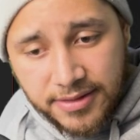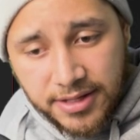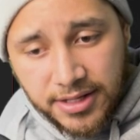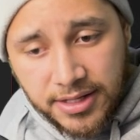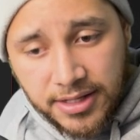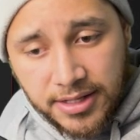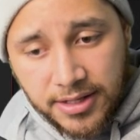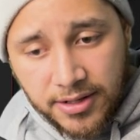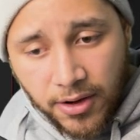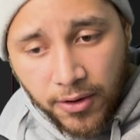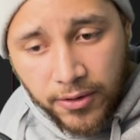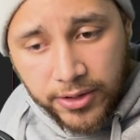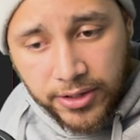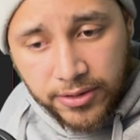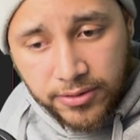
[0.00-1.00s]
the
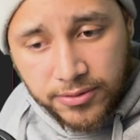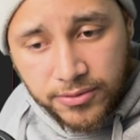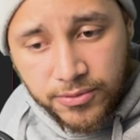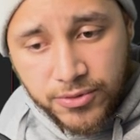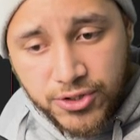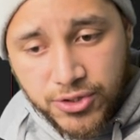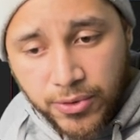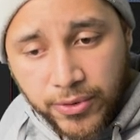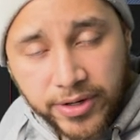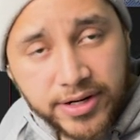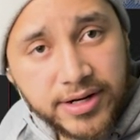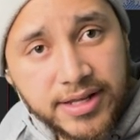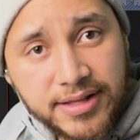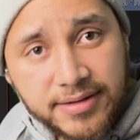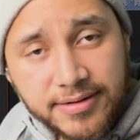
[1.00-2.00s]
audio, to
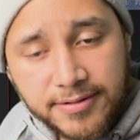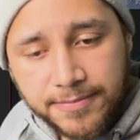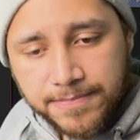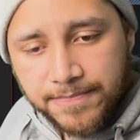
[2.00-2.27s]
shorten it.